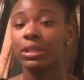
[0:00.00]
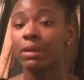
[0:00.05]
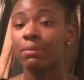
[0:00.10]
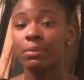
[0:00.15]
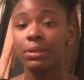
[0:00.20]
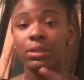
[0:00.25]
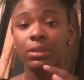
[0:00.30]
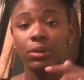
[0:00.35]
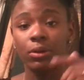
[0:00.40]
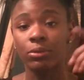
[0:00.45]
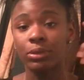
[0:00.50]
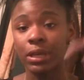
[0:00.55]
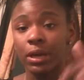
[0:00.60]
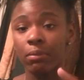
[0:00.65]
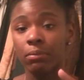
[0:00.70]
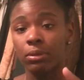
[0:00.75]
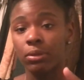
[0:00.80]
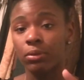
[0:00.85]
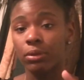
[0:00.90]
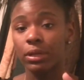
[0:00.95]
let me know
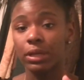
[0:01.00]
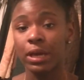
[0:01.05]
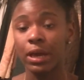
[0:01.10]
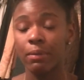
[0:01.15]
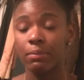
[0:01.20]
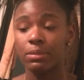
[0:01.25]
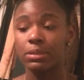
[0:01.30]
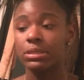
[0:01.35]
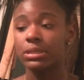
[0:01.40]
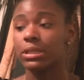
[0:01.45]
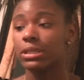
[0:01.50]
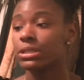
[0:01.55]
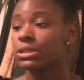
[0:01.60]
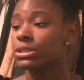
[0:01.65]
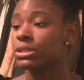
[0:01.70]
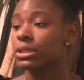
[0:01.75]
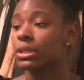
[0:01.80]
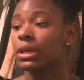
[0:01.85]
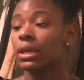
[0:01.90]
down below in the comment section.